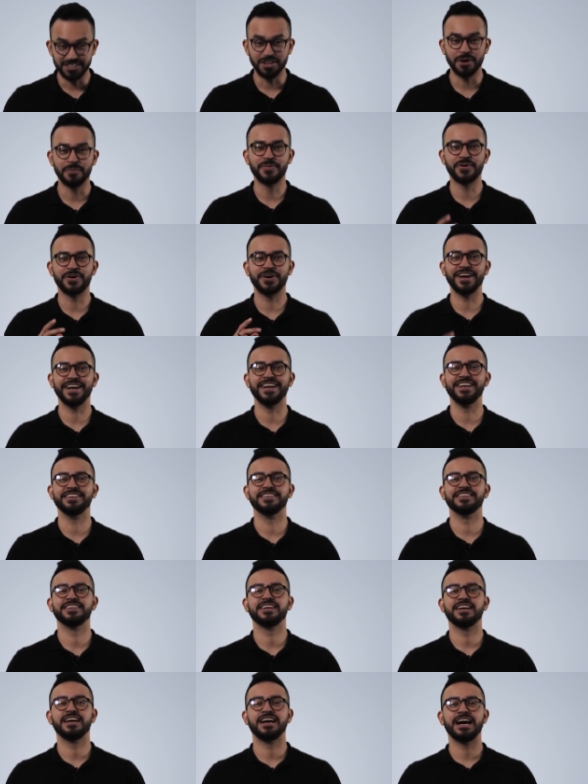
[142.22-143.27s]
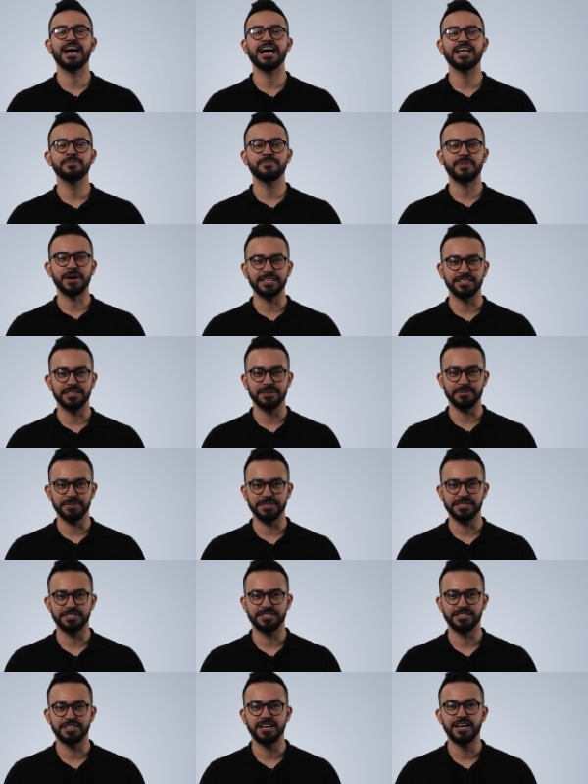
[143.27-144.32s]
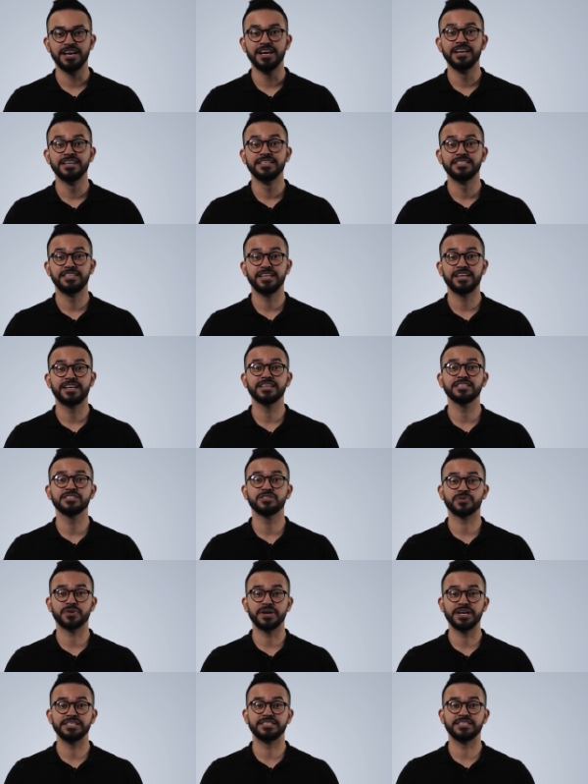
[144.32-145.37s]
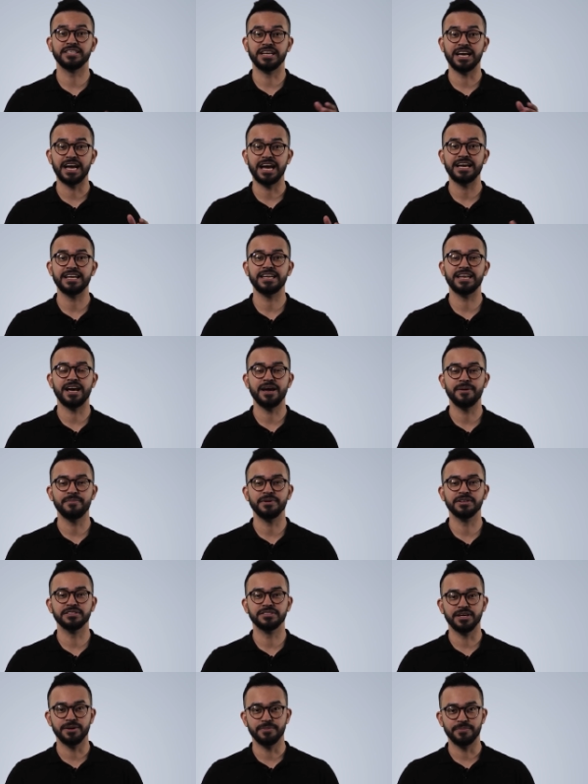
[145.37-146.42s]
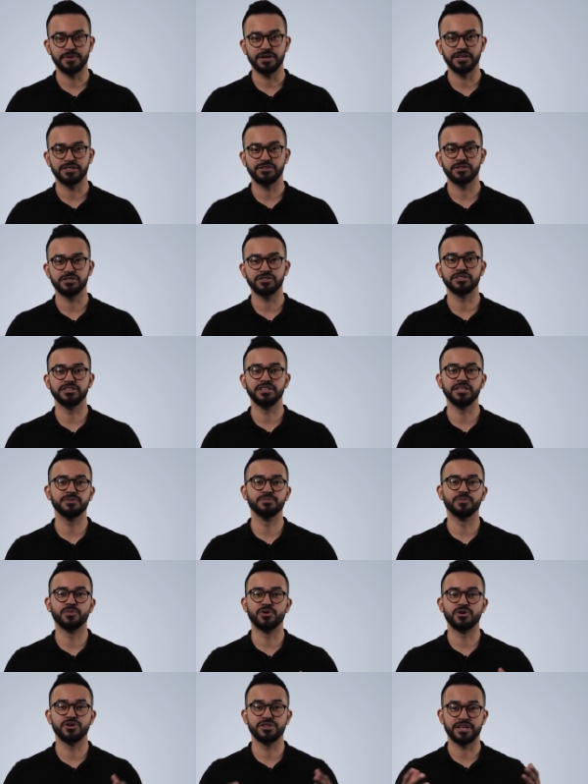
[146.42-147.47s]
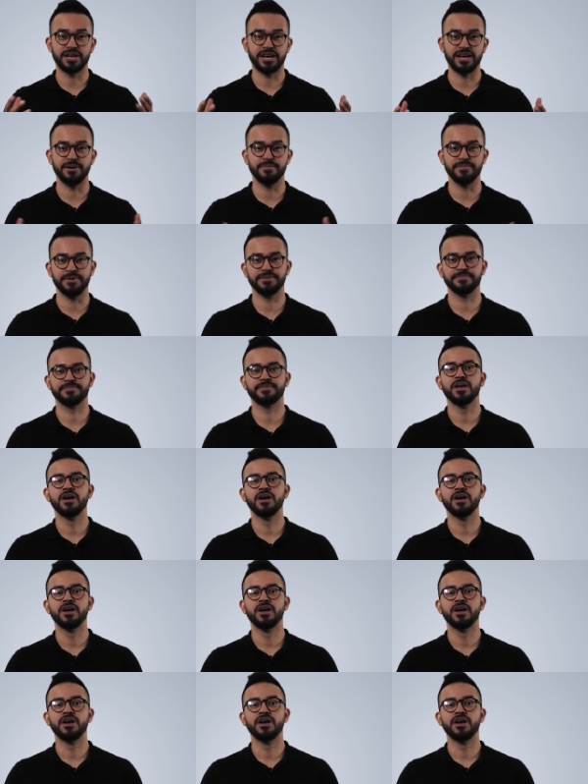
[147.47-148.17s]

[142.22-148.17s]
Number 8. Add vitamins. Chickens raised in high ambient temperatures need more thiamine,